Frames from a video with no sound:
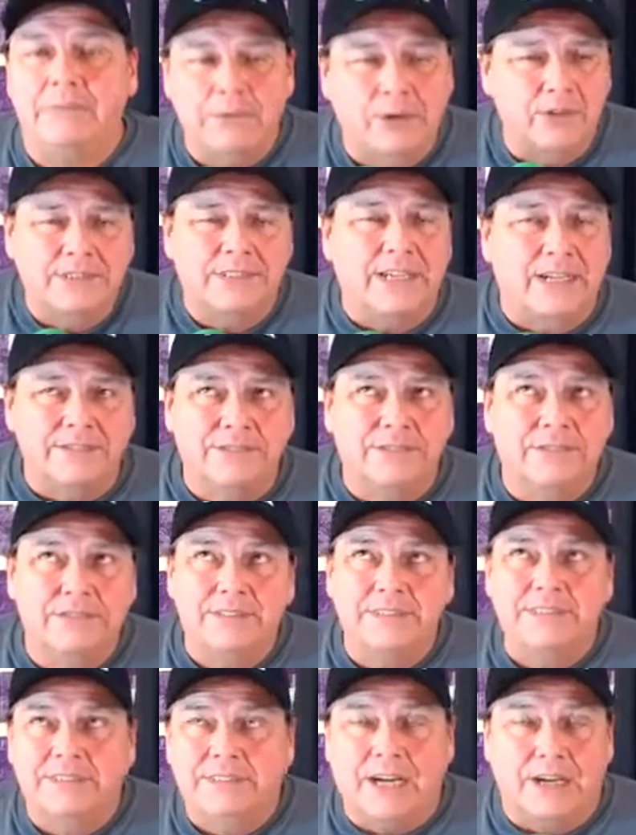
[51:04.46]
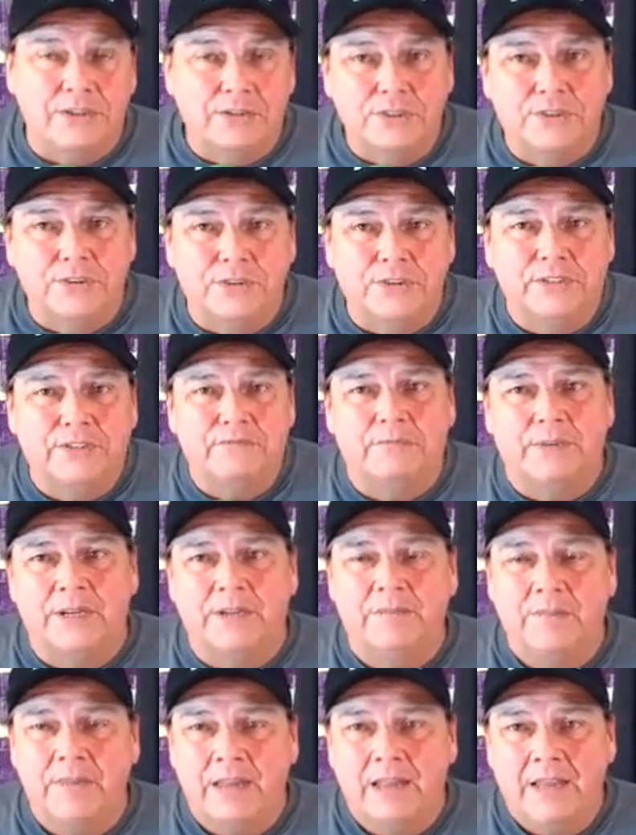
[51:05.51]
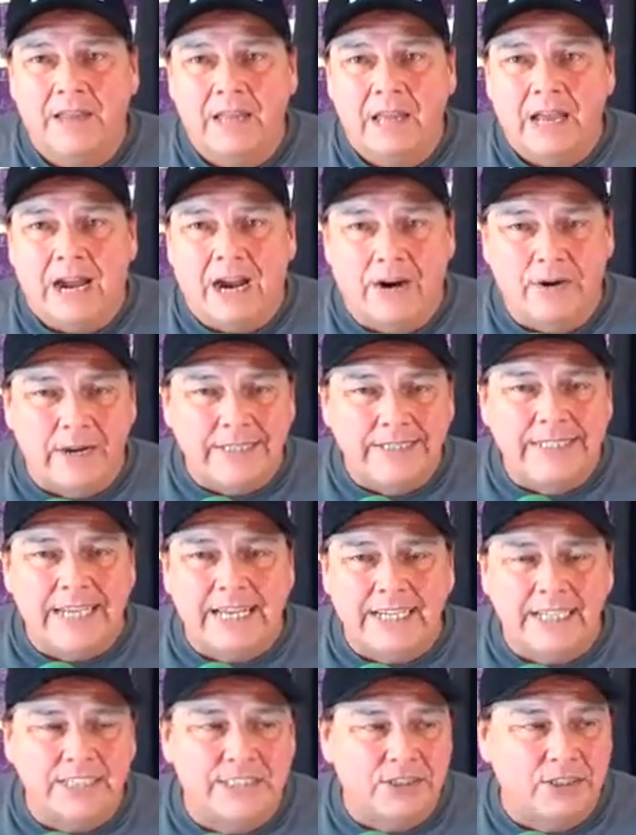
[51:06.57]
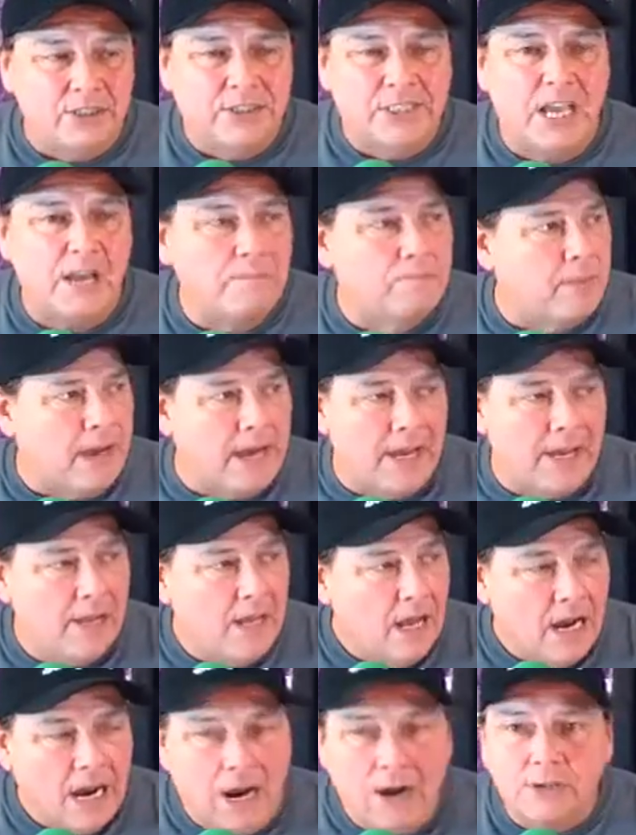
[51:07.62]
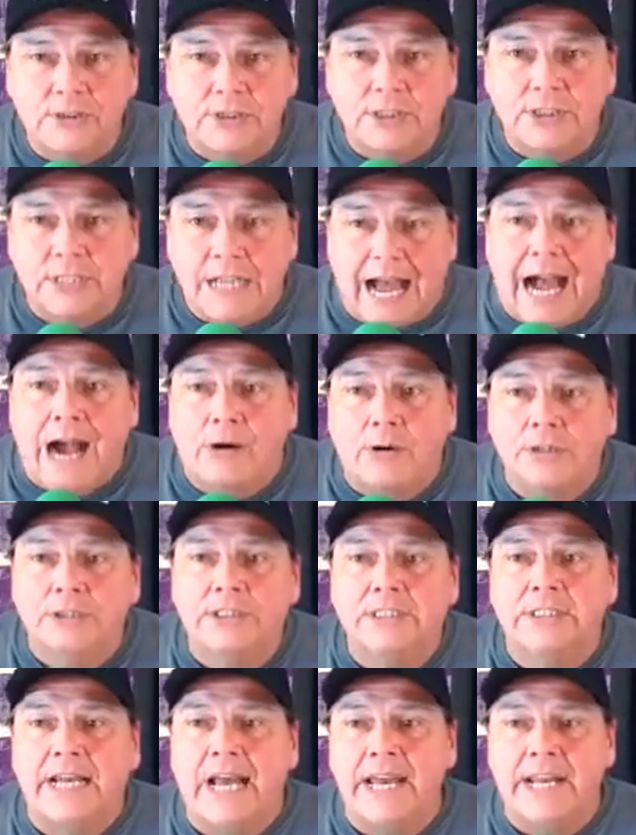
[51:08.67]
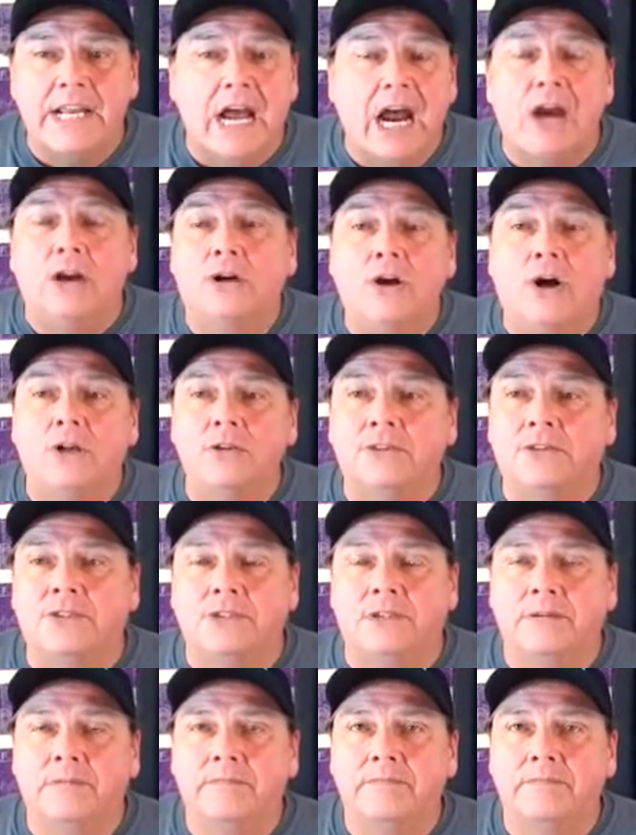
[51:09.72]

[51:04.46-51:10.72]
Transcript: know it sounds counterintuitive, but our identities are shaped by our society, our culture.